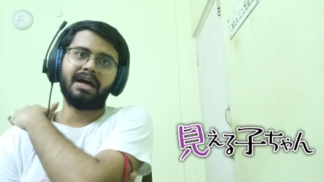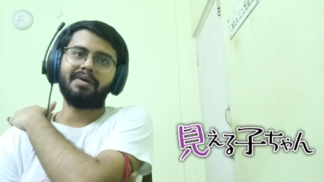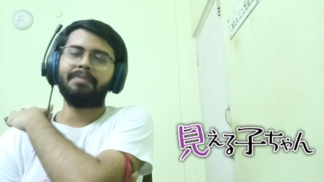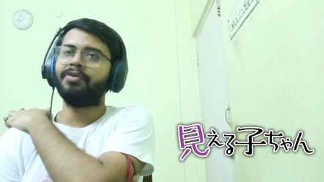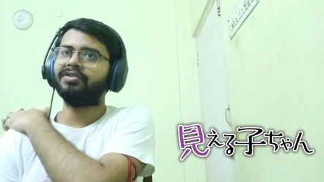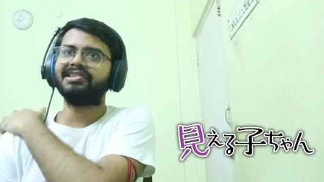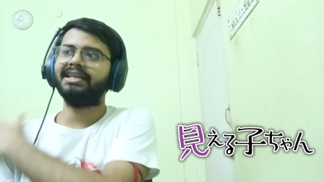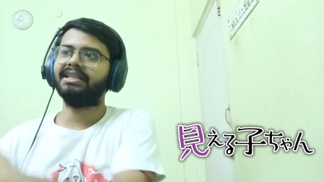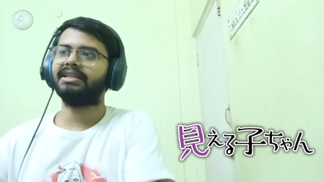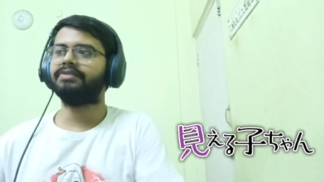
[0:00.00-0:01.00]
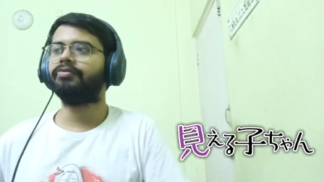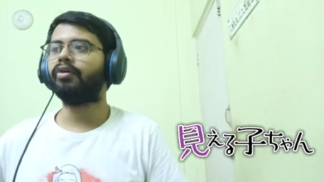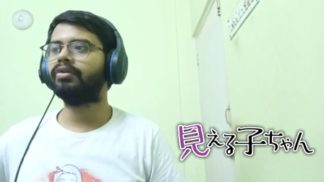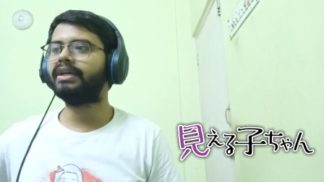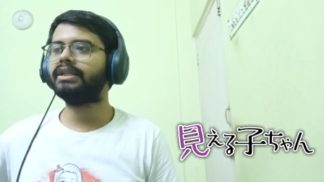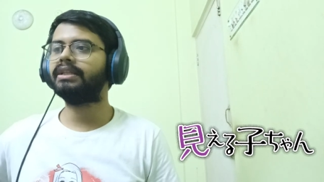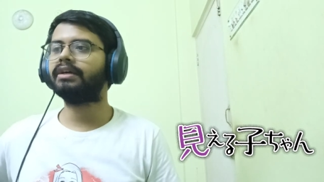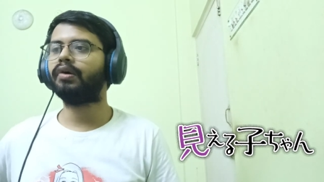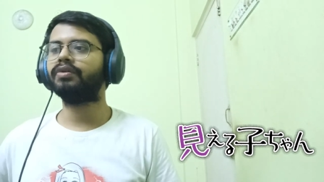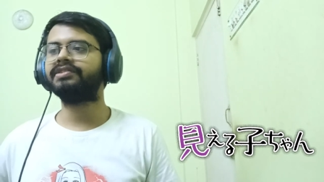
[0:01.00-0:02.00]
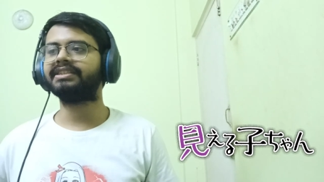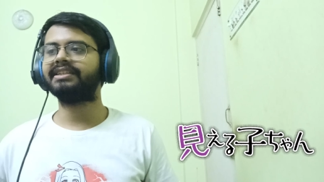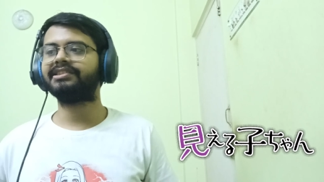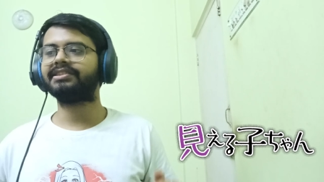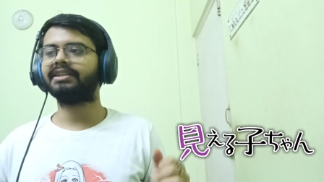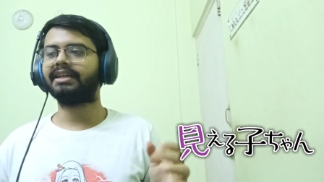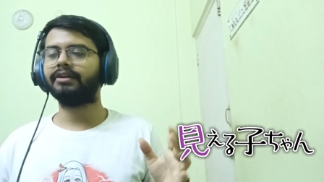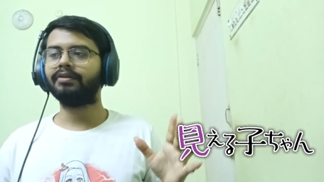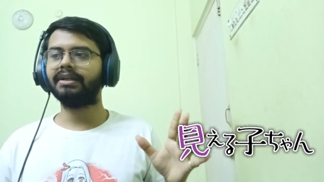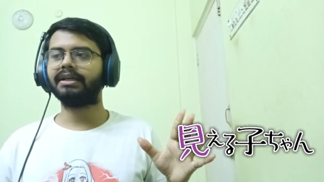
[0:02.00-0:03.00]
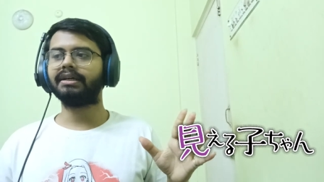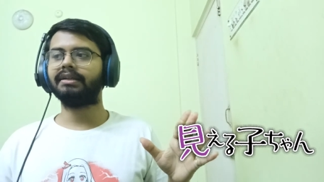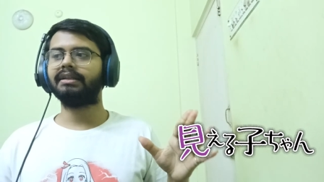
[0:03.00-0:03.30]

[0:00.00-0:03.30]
Now I'm not saying that following the ghost is like, you know, like